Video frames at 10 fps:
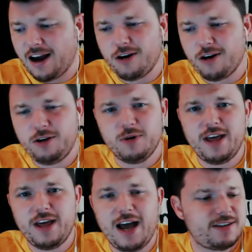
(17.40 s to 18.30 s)
argue with
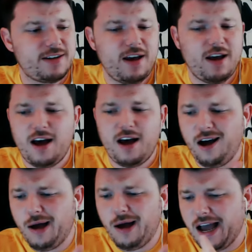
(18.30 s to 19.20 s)
that.
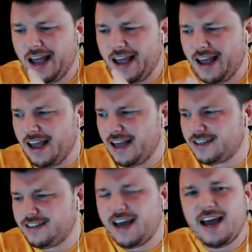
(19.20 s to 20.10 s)

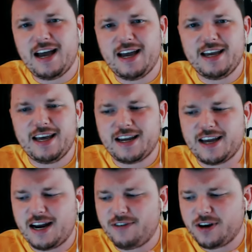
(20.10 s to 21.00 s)
Today, it
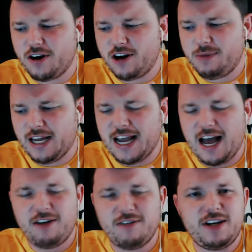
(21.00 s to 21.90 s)
kind of occurred to me, like,
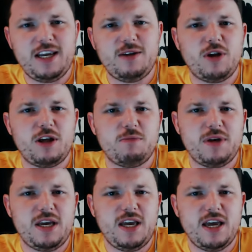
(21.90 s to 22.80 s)
how neat would it
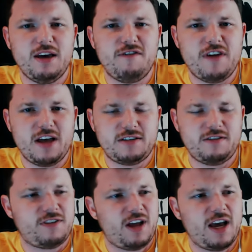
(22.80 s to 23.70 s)
be if Fantasy
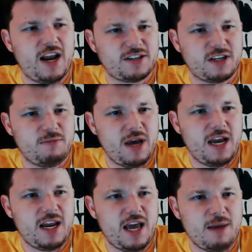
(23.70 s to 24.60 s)
Flight actually
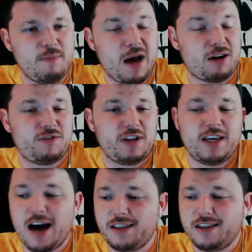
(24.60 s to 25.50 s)
made a Battlefleet
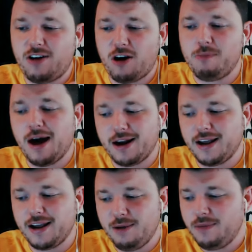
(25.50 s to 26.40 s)
Gothic Armada
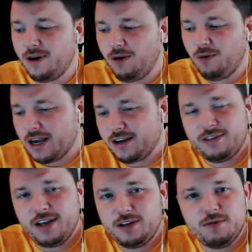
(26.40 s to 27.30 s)
game? Why couldn't
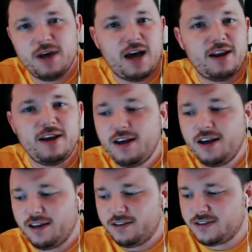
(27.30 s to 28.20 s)
they do that?
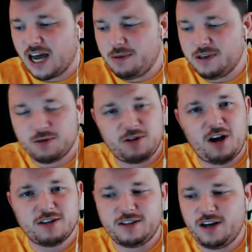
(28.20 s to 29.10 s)
There's got to be some
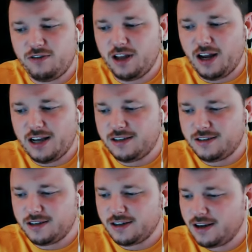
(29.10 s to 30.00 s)
clause in there for the
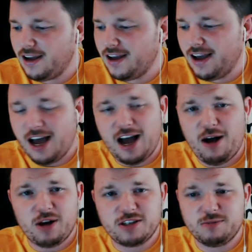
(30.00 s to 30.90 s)
licensing.
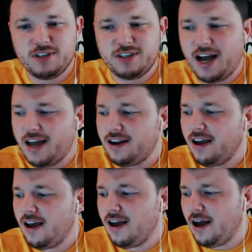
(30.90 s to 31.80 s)
How awesome is that?
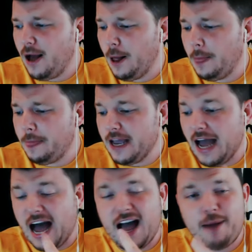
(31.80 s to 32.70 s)

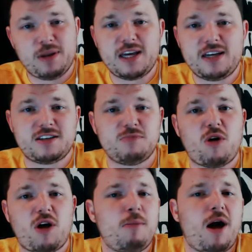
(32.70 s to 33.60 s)
I played some
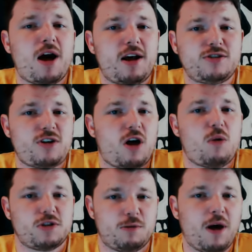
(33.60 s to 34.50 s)
more Armada, Star
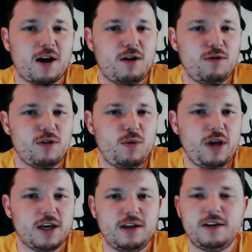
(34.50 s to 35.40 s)
Wars Armada, over the
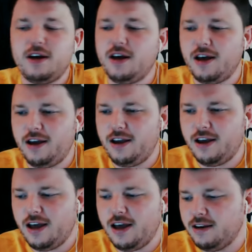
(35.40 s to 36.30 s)
weekend,
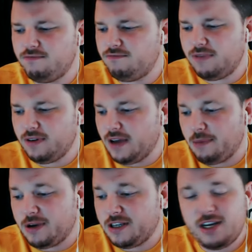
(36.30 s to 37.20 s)
and I'm
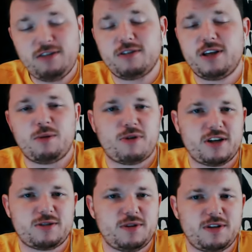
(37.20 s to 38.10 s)
continually
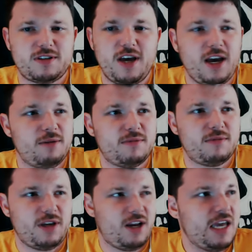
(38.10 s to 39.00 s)
impressed with this game.
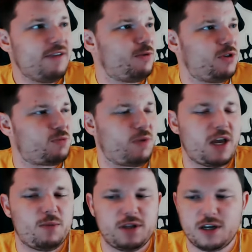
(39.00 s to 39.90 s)
You know, even just
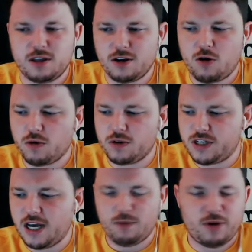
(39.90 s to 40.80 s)
playing with the core
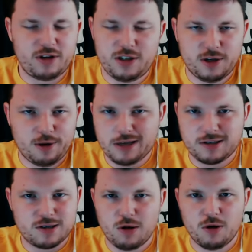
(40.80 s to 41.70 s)
set,
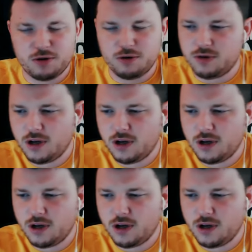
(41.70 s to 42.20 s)
basically going through